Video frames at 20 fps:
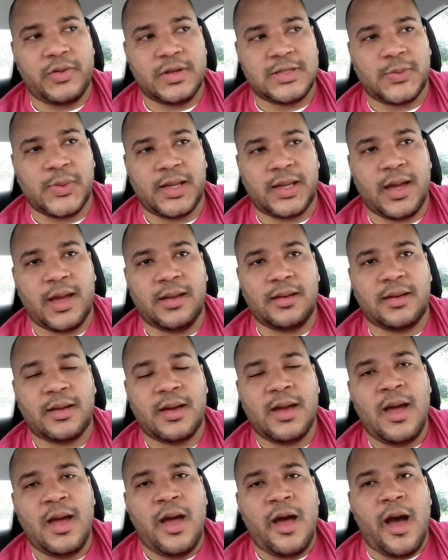And I feel
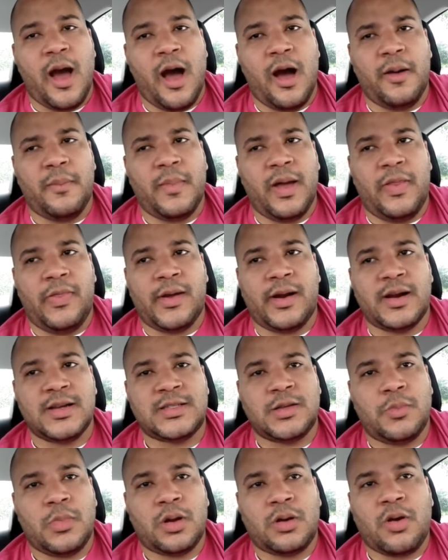like there are
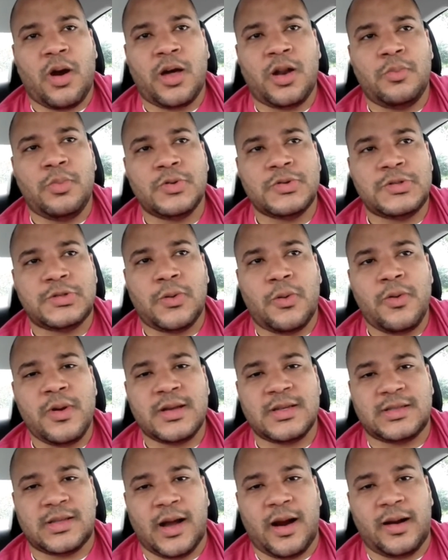some cases where we need